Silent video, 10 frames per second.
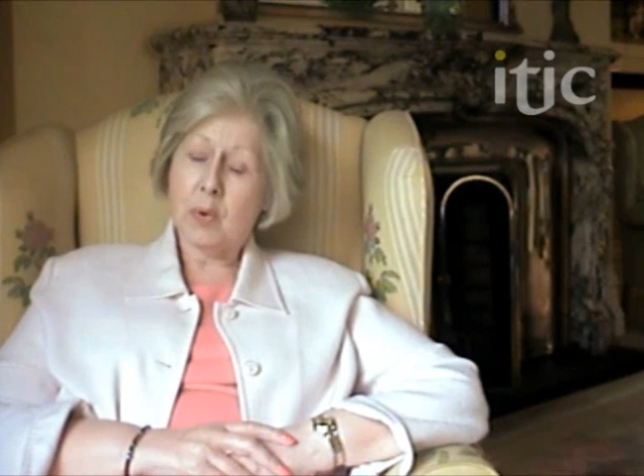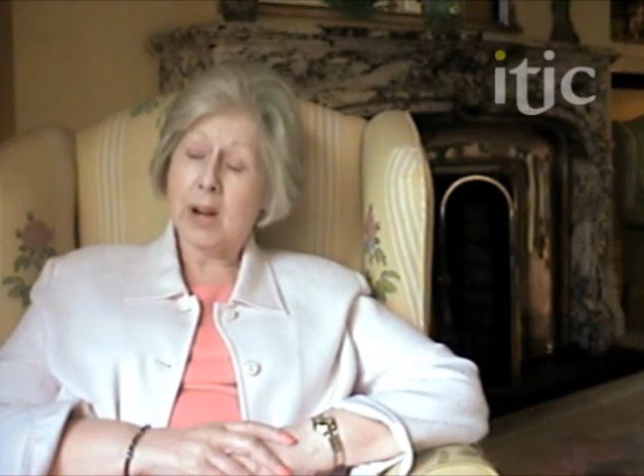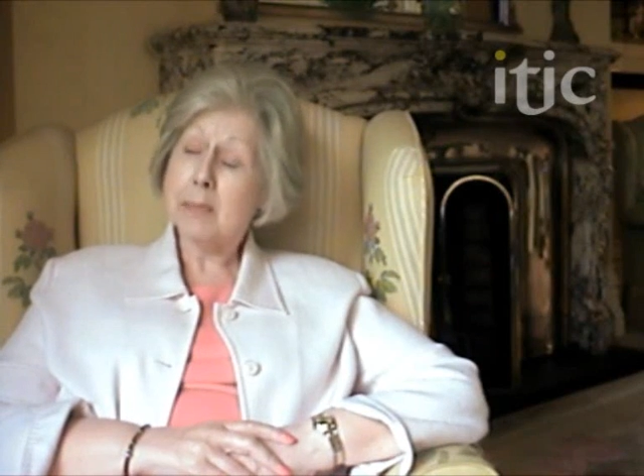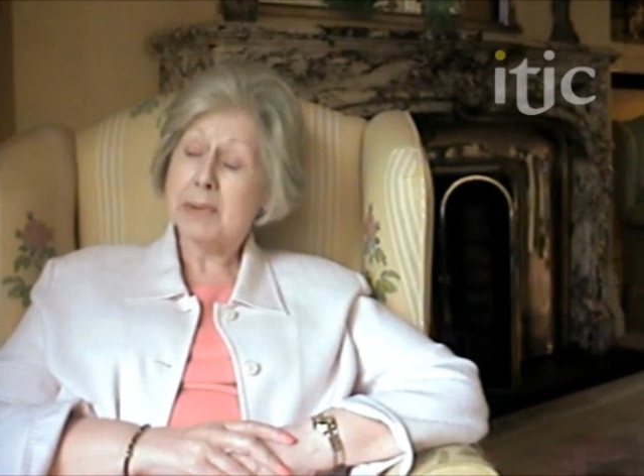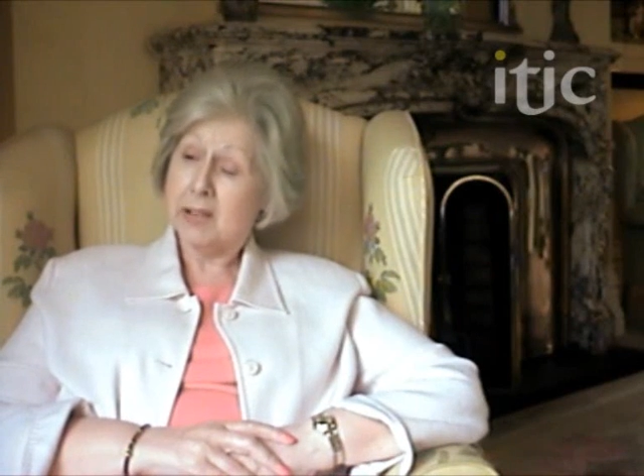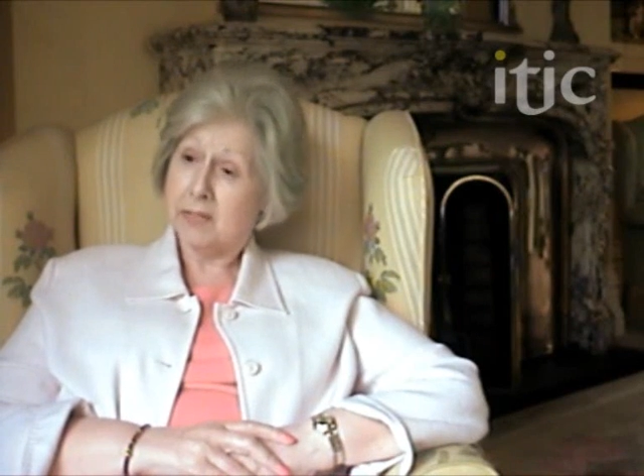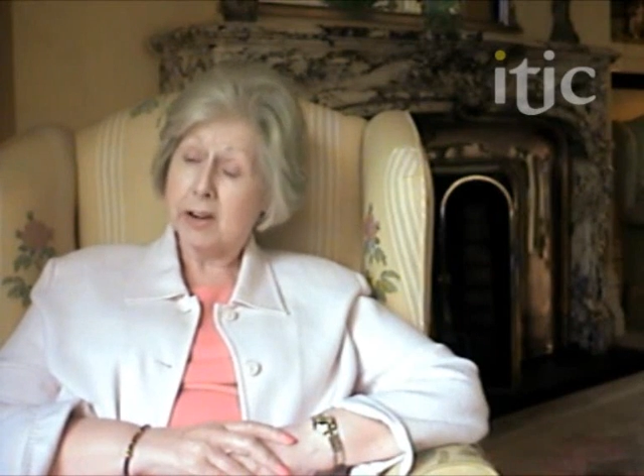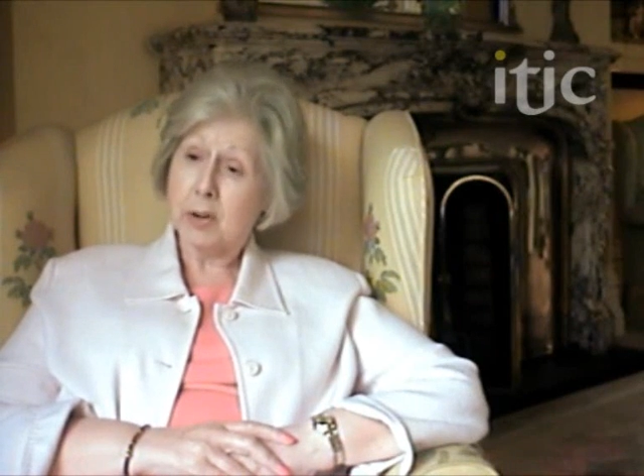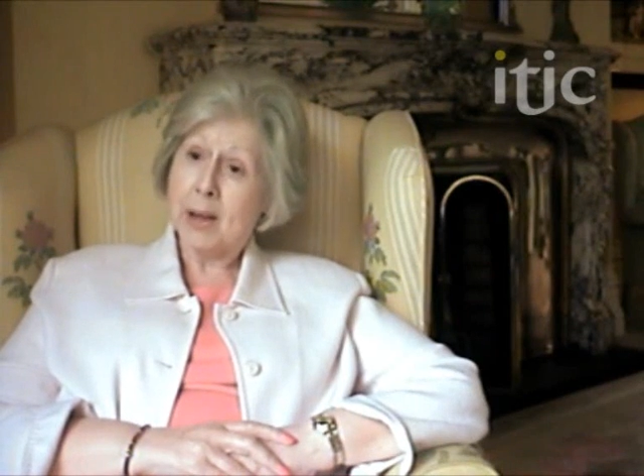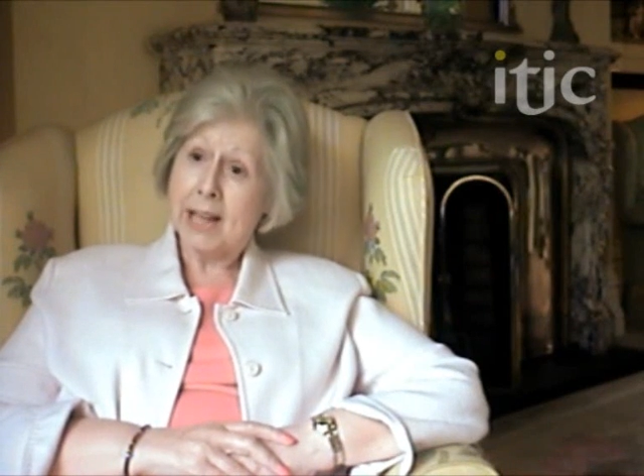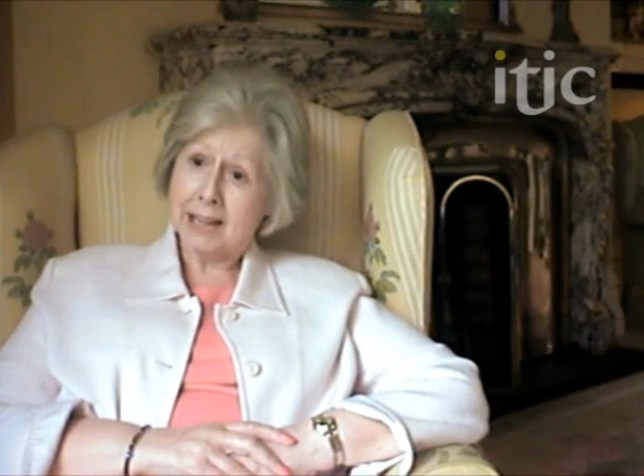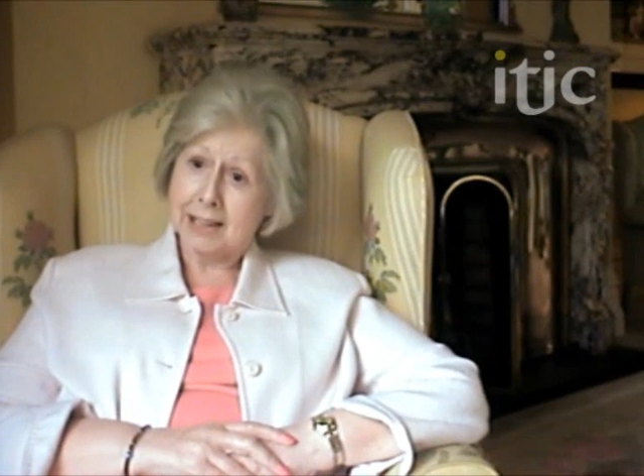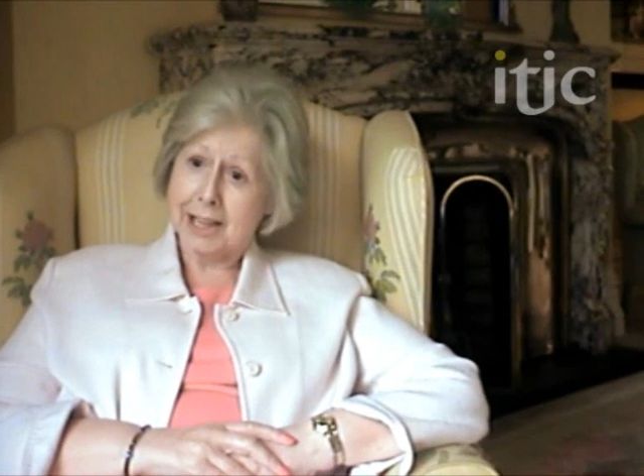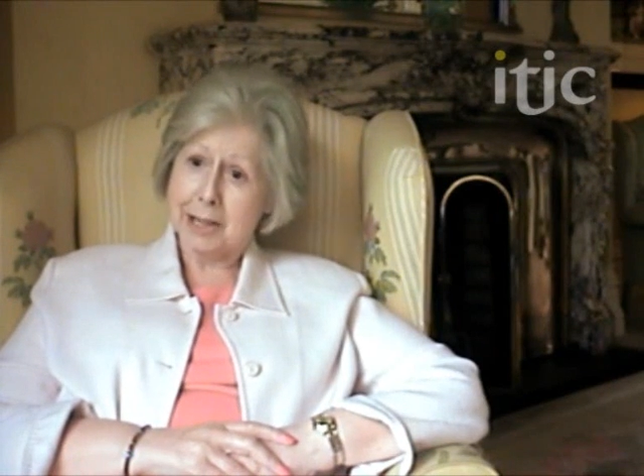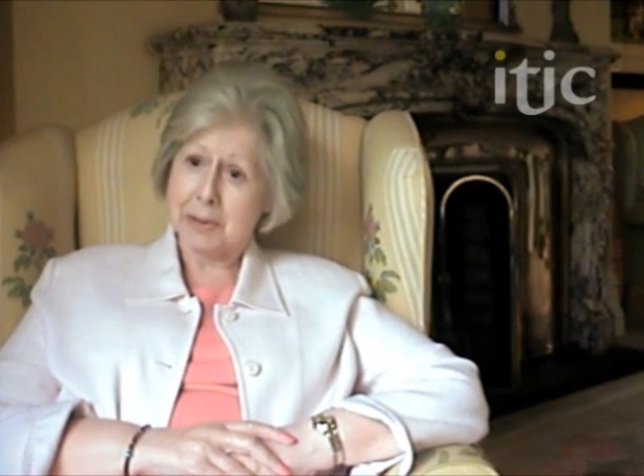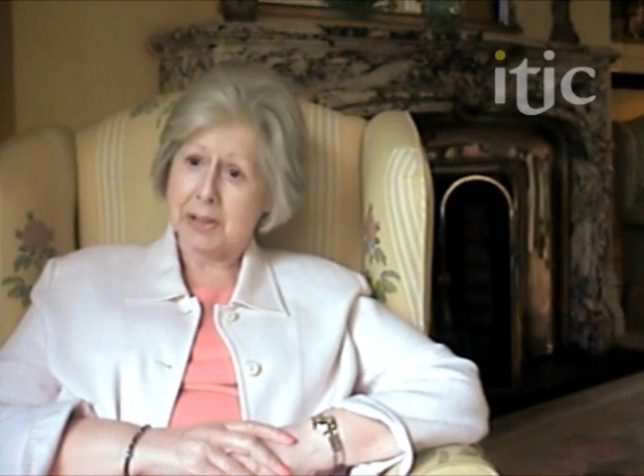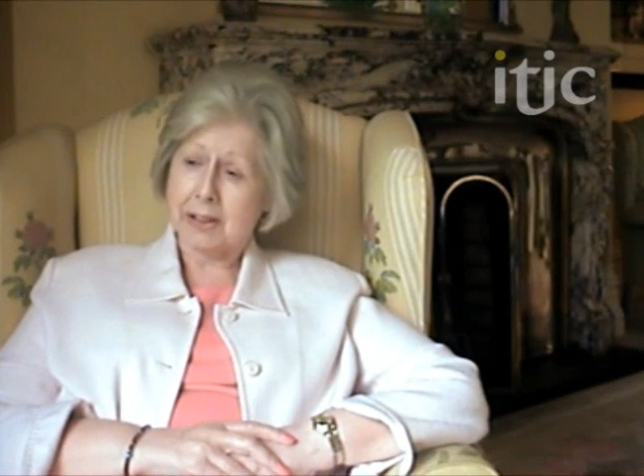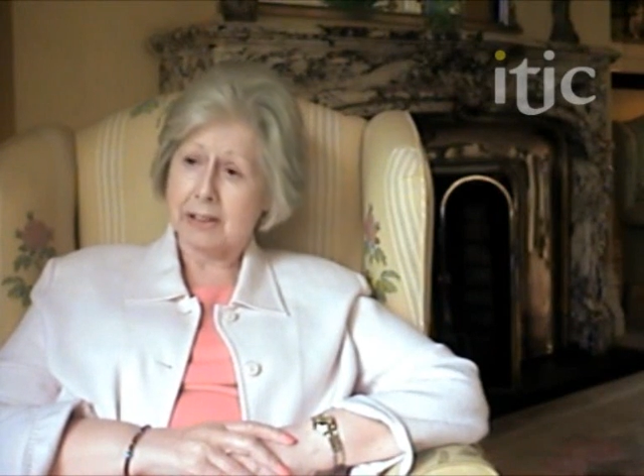Well, I believe very well, Eamon,